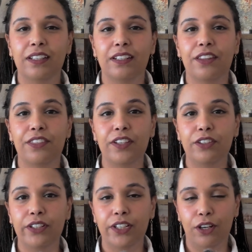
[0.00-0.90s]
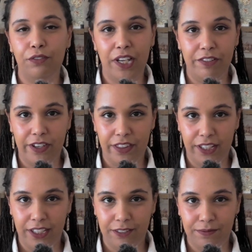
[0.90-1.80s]
The Theory of
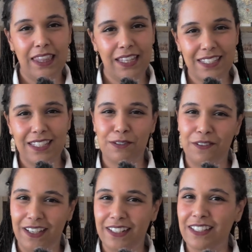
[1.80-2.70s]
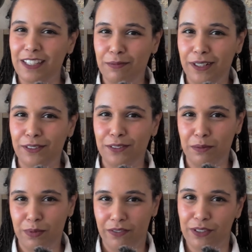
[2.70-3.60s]
Everything. This is quite similar to the
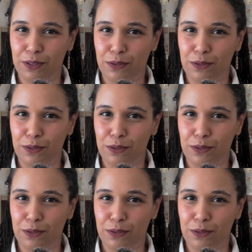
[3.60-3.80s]
previous